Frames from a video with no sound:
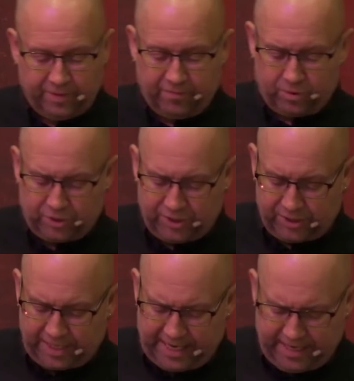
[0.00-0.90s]

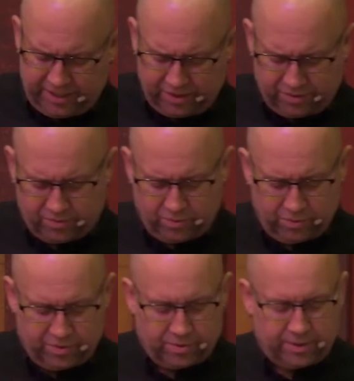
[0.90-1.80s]
verses 8
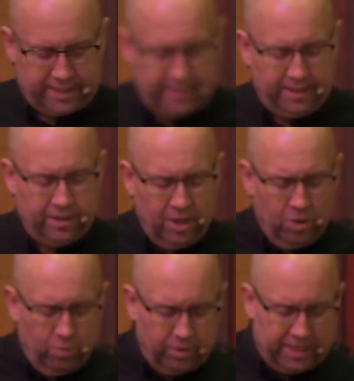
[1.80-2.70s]
through 13.
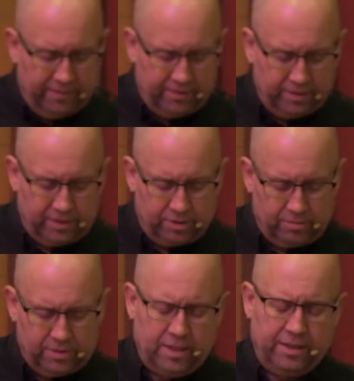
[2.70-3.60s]
We'll give a
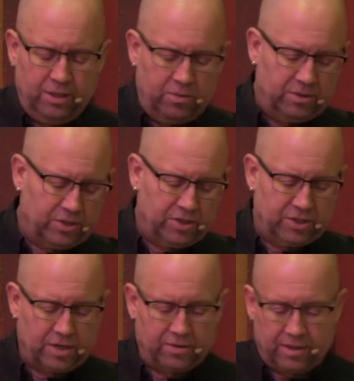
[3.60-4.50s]
little, let's just
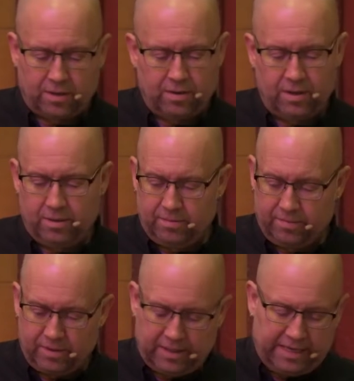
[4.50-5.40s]
start there.
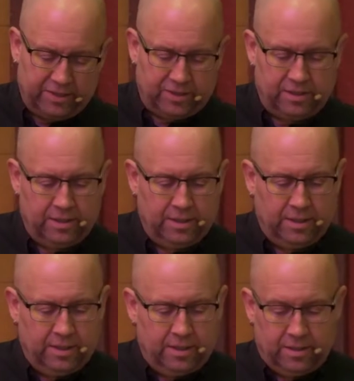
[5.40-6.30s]
The last
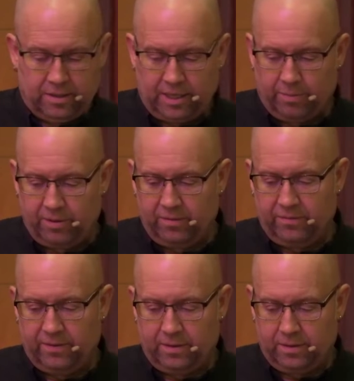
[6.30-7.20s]
couple
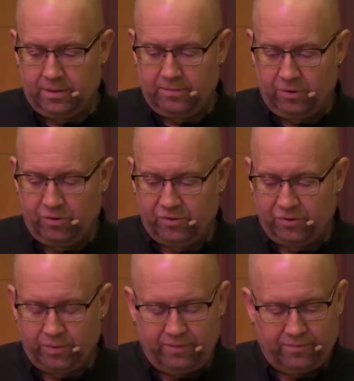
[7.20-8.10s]
of
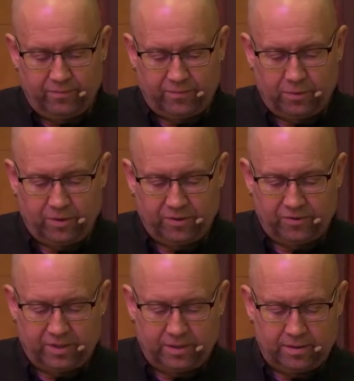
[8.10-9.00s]
devotions, we've
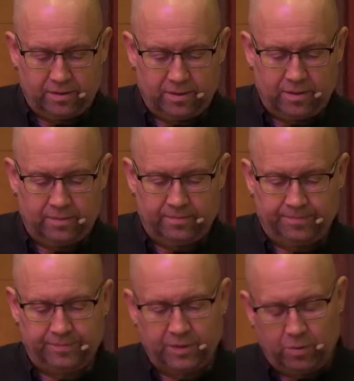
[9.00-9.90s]
focused on
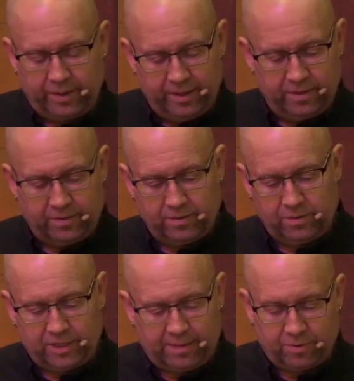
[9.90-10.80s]
going into
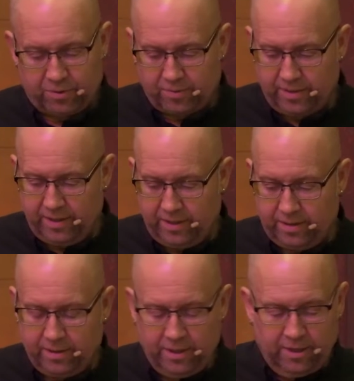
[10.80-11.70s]
chapter 3
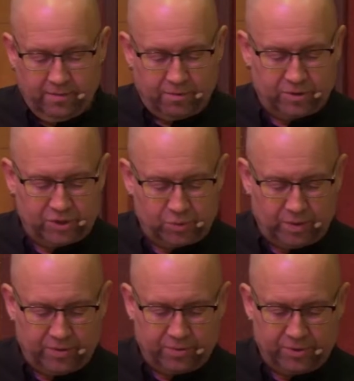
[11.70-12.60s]
and verses
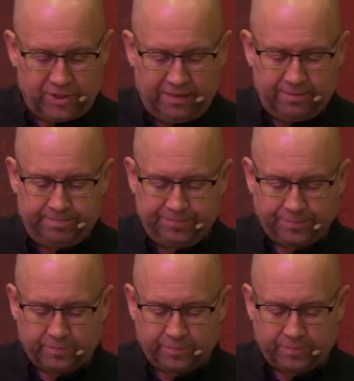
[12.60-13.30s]
1 through 7.